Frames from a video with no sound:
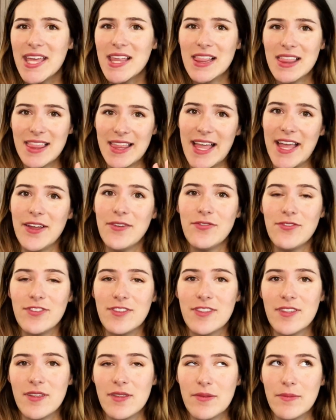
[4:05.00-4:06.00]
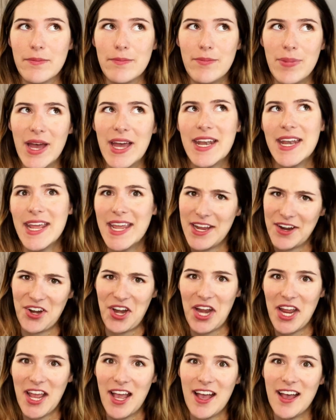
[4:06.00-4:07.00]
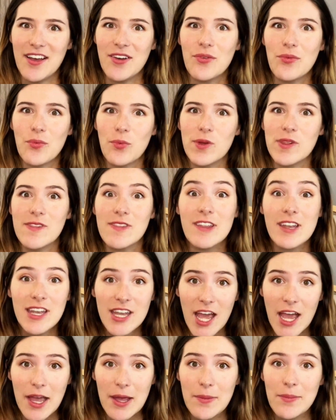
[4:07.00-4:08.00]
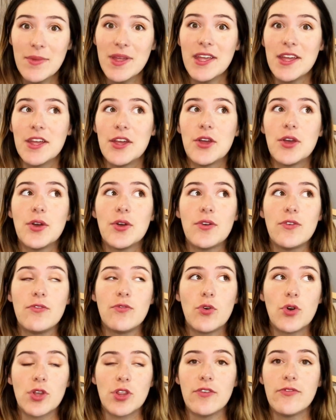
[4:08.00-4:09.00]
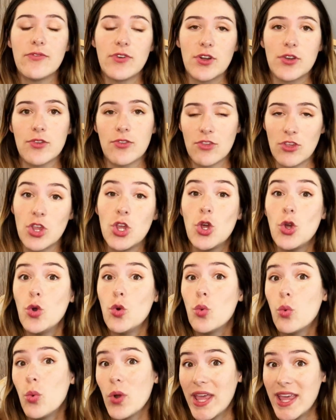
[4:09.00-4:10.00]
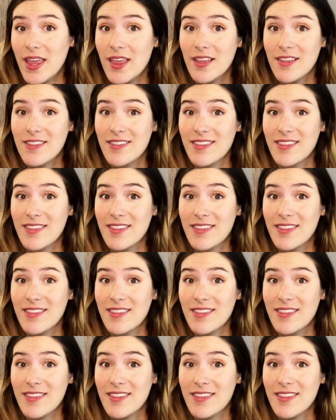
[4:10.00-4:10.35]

left butt area was numb for the first 2 weeks,